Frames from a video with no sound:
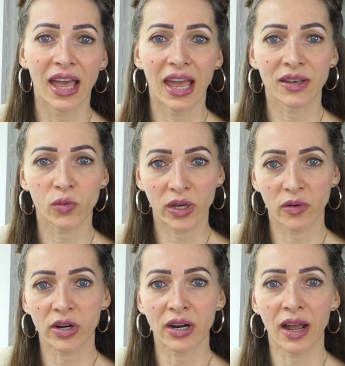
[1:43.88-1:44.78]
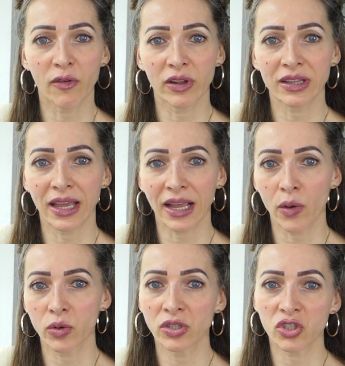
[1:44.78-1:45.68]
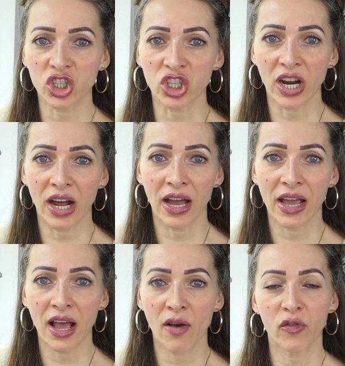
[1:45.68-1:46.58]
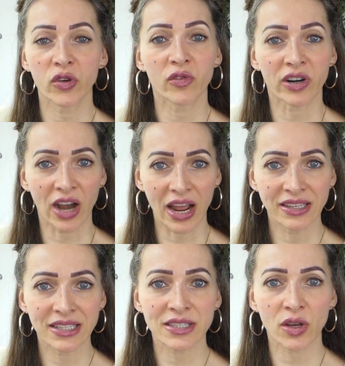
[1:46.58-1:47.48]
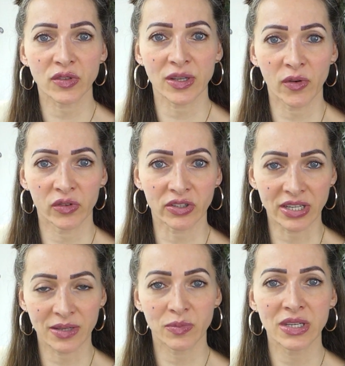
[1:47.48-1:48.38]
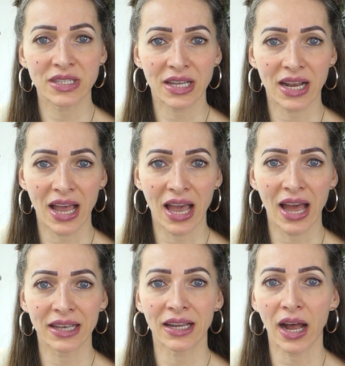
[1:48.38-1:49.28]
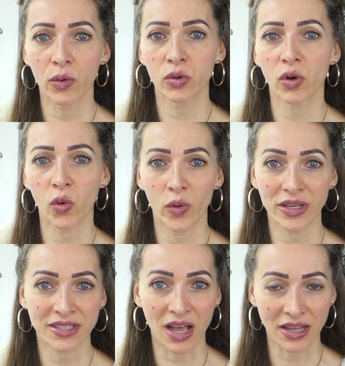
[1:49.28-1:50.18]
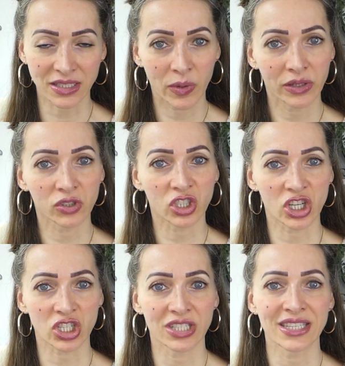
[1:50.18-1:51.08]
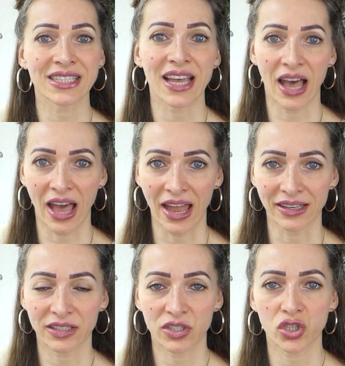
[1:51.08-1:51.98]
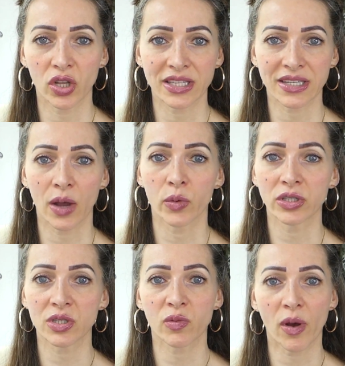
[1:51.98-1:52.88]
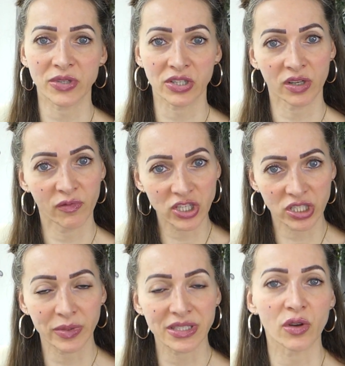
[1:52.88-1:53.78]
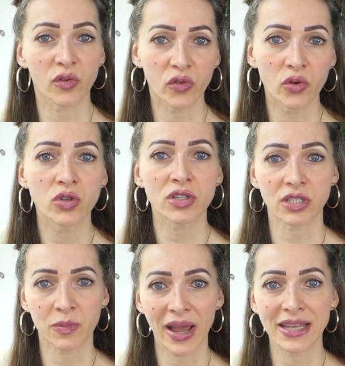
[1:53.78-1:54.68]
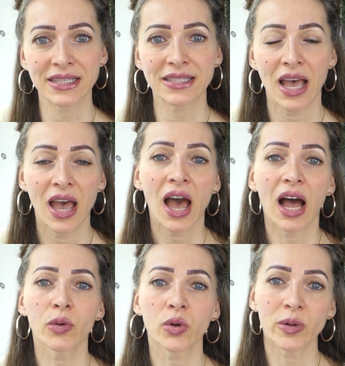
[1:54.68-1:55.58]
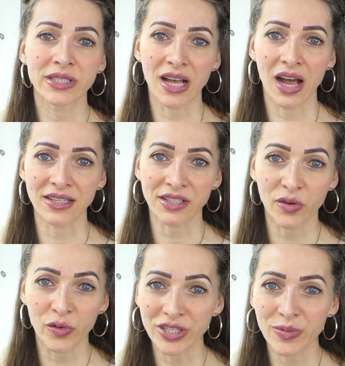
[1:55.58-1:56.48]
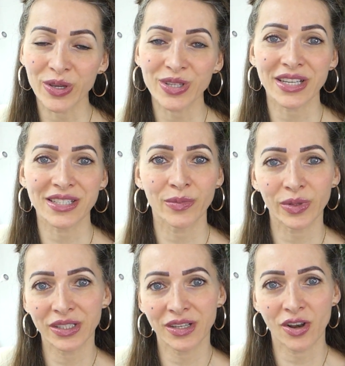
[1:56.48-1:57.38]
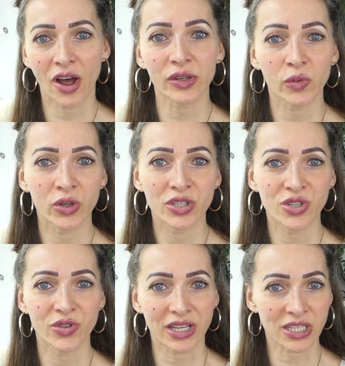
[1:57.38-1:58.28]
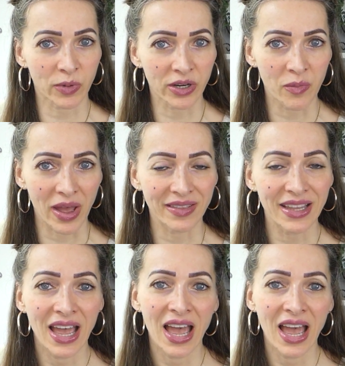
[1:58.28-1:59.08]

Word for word: And whenever I felt like I wanted to try a few varieties of some of the recipes that I had, I would always ask my nutritionist ahead. So let's say I wanted to swap certain vegetables or fruits or spices, I would always ask her first because I simply did not want to experiment.